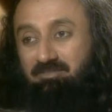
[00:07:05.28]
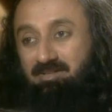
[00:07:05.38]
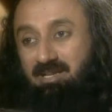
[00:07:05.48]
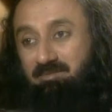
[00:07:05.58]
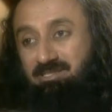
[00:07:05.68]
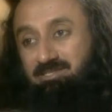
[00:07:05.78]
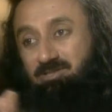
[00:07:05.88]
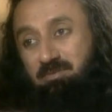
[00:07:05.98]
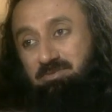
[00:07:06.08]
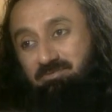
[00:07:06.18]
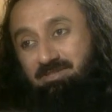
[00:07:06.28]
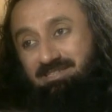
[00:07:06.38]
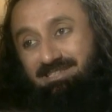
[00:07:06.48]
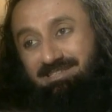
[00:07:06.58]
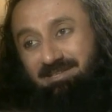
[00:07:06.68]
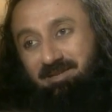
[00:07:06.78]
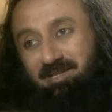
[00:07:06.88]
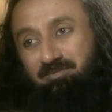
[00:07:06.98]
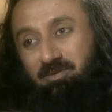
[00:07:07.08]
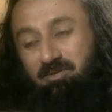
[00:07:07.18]
of time, it stops working them
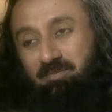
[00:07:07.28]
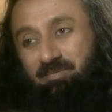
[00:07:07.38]
anymore.